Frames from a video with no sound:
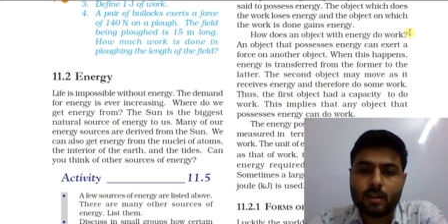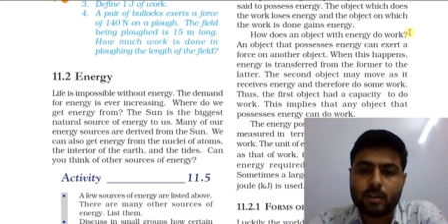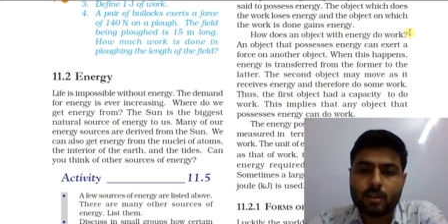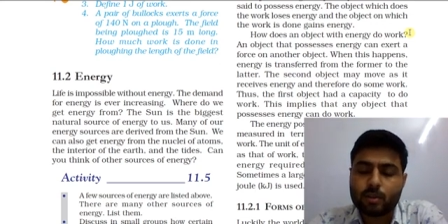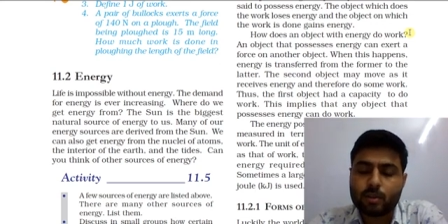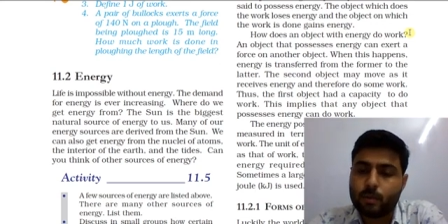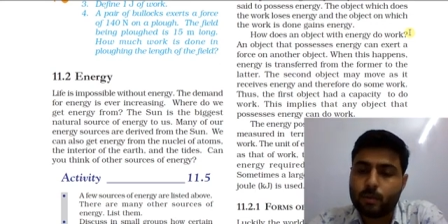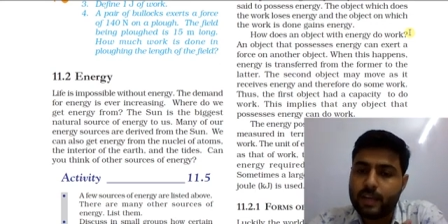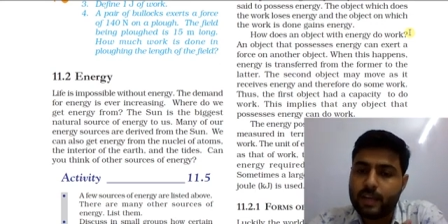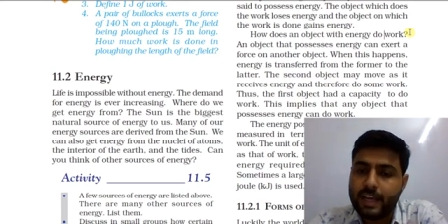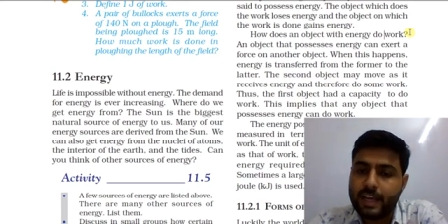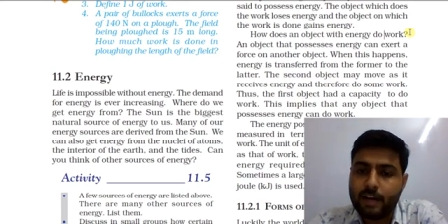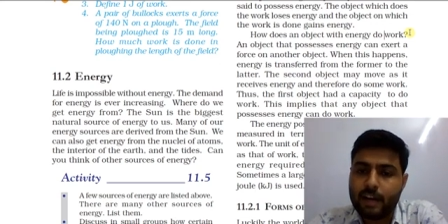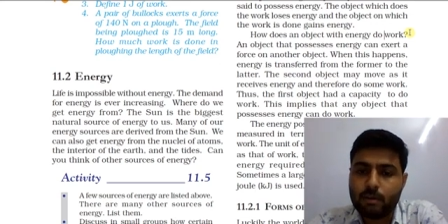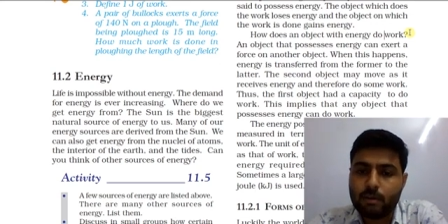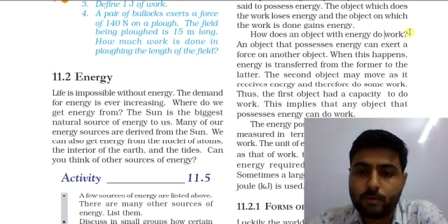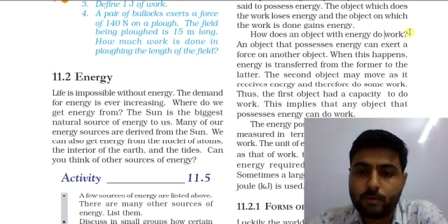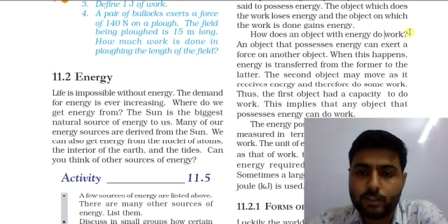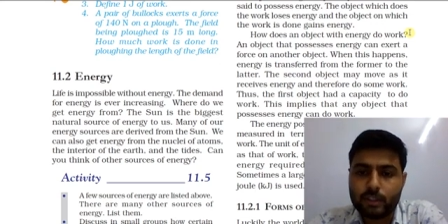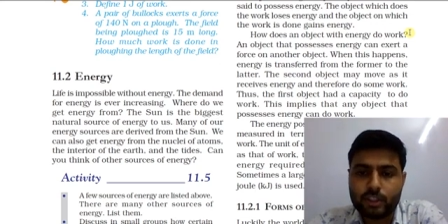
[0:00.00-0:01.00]
So we have
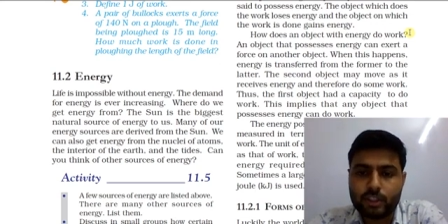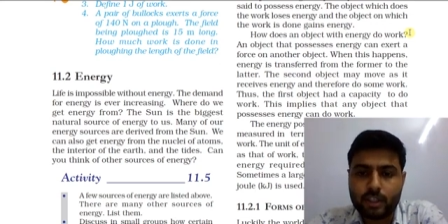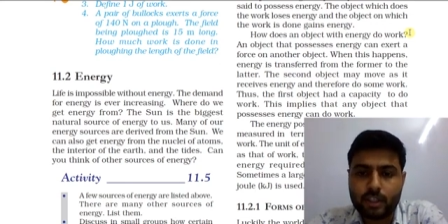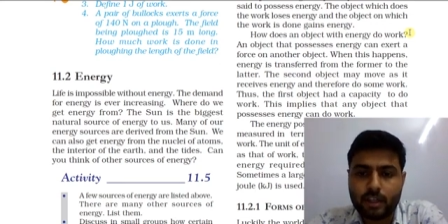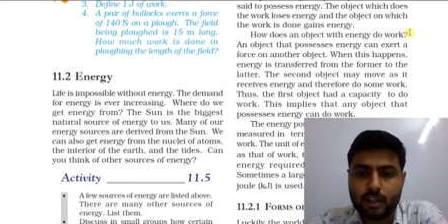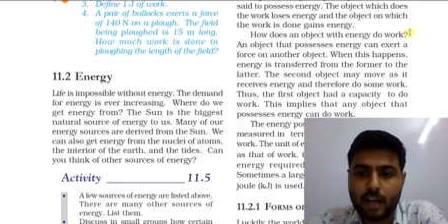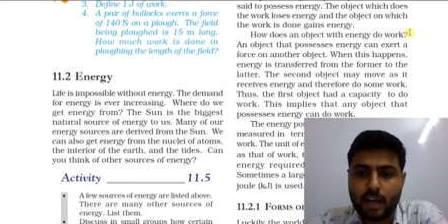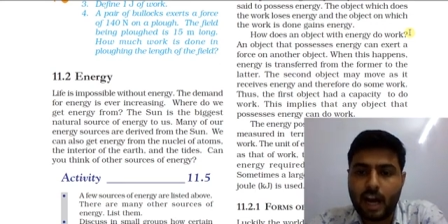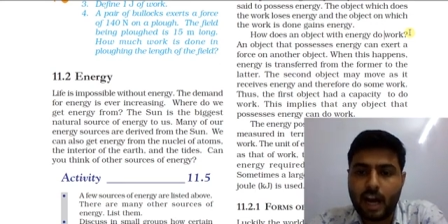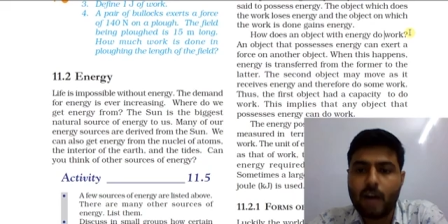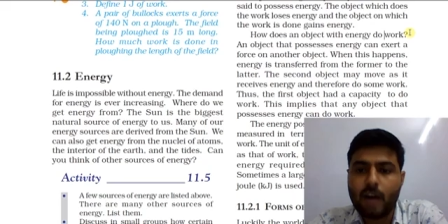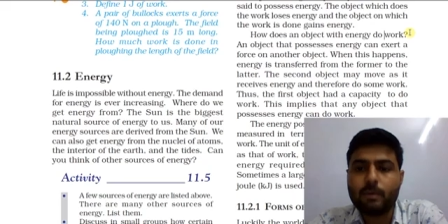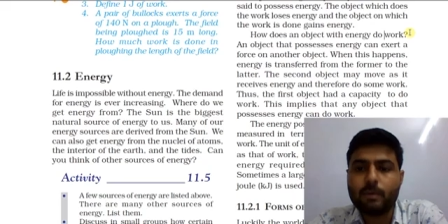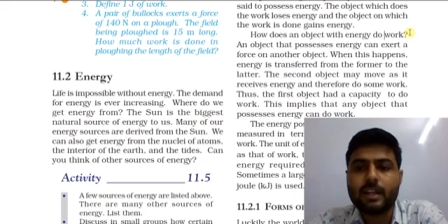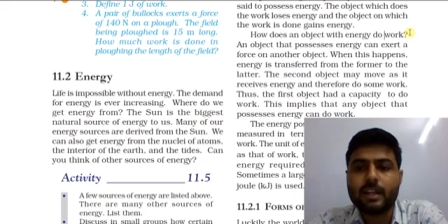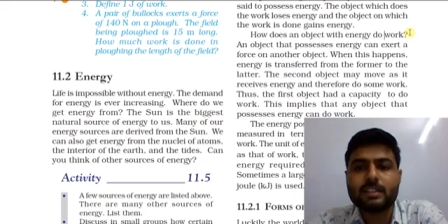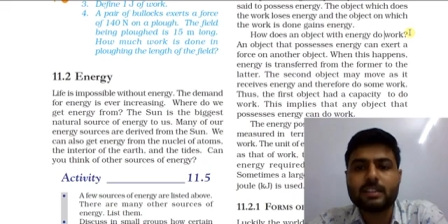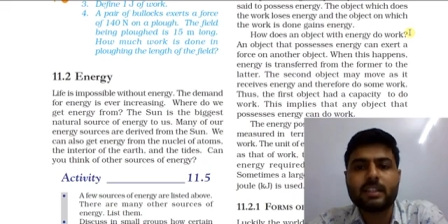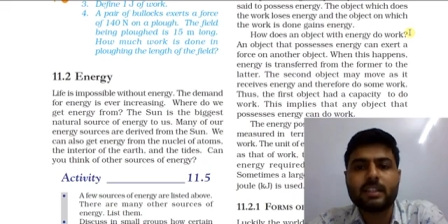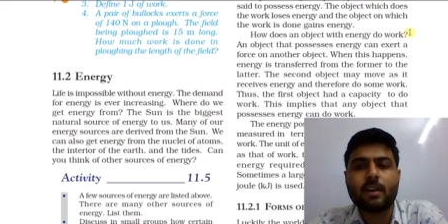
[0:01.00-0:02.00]
a question, how
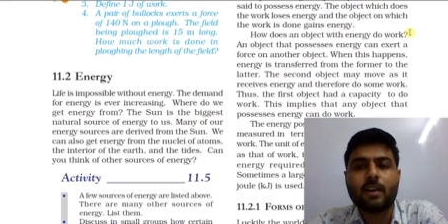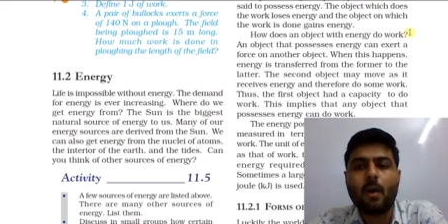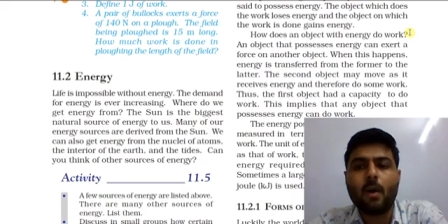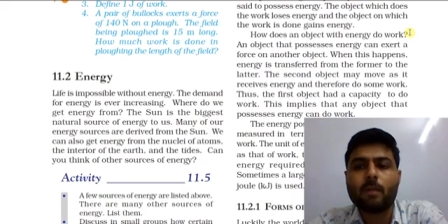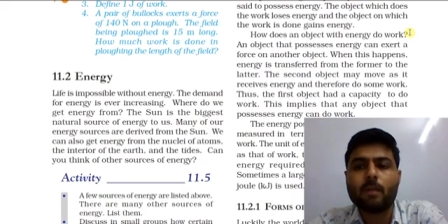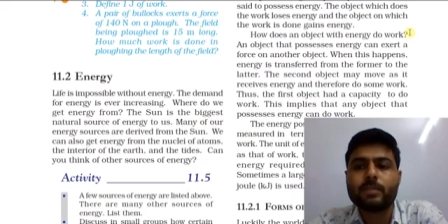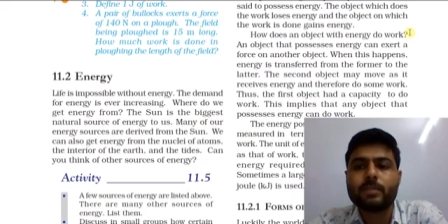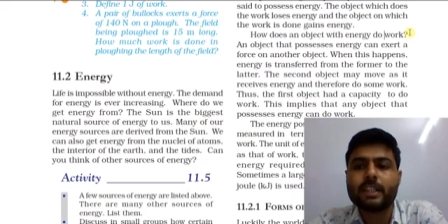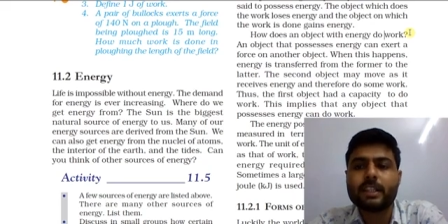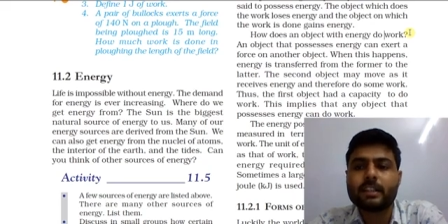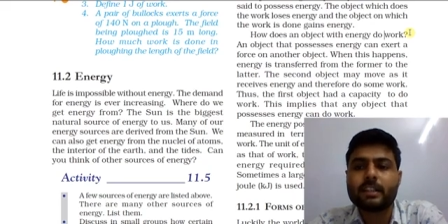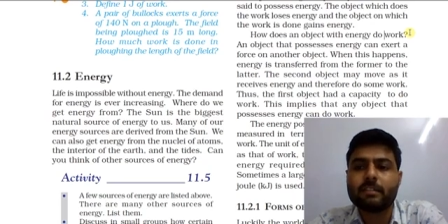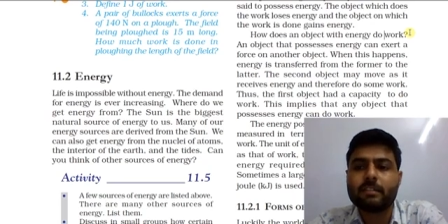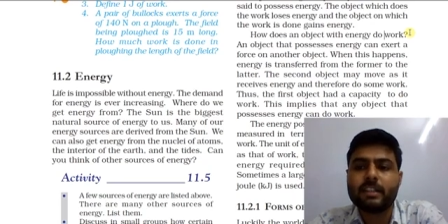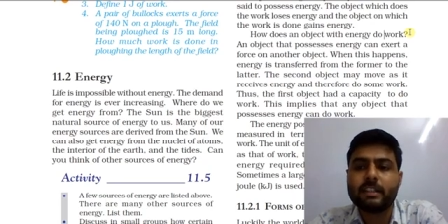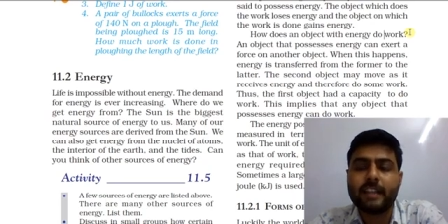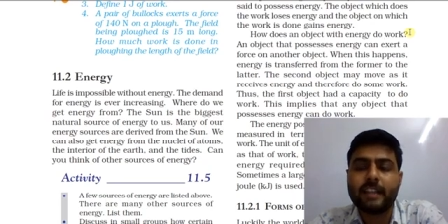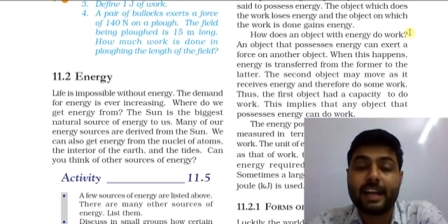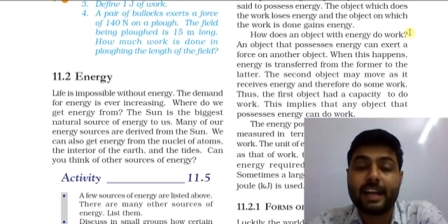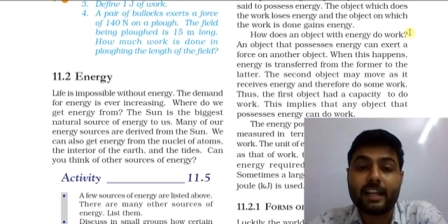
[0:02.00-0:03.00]
does an object
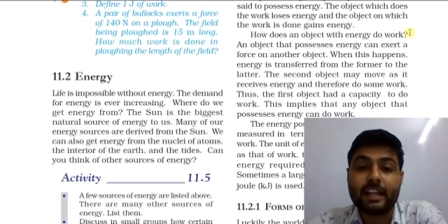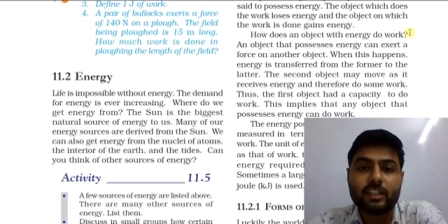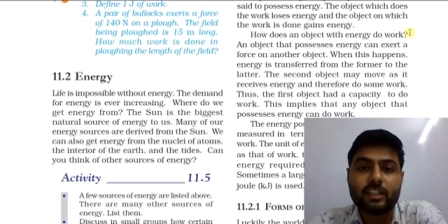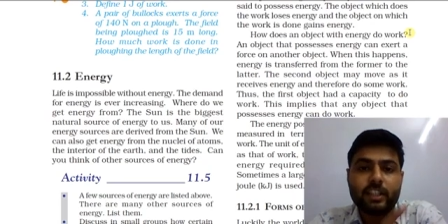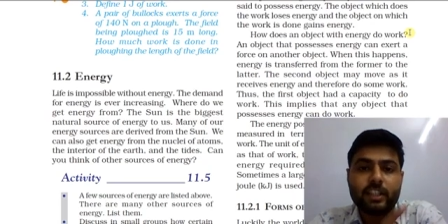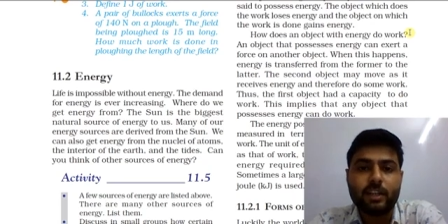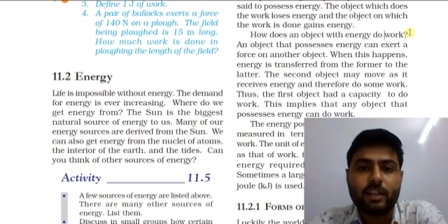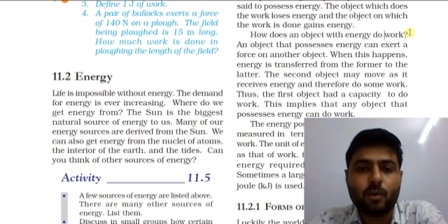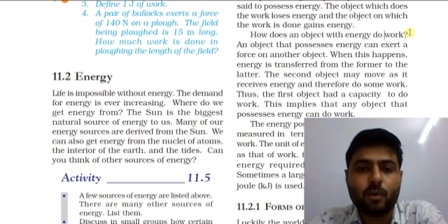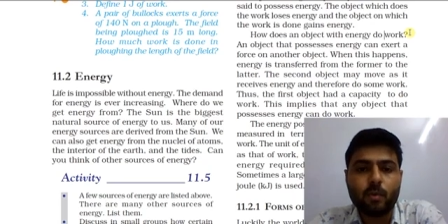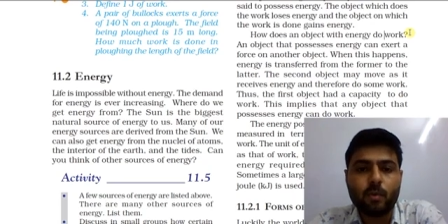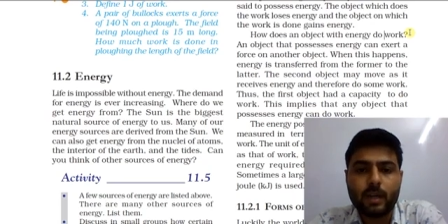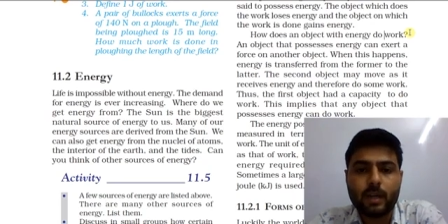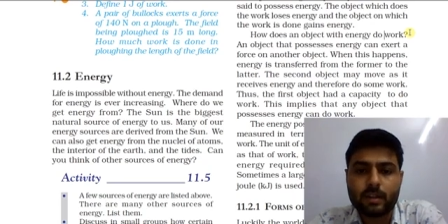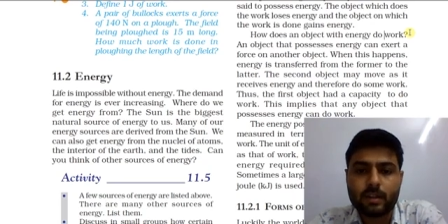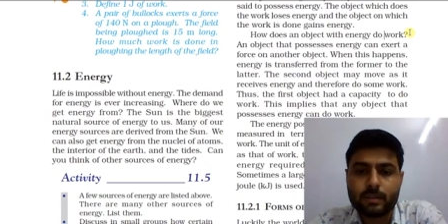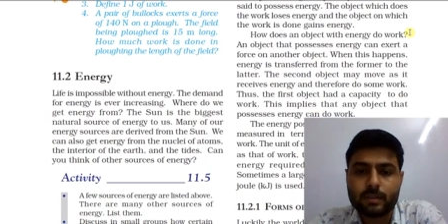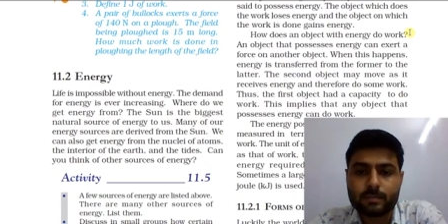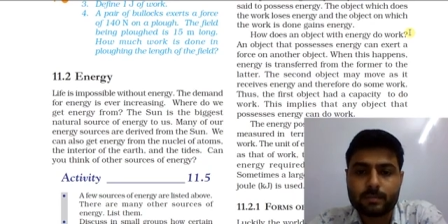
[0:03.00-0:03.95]
with energy do work?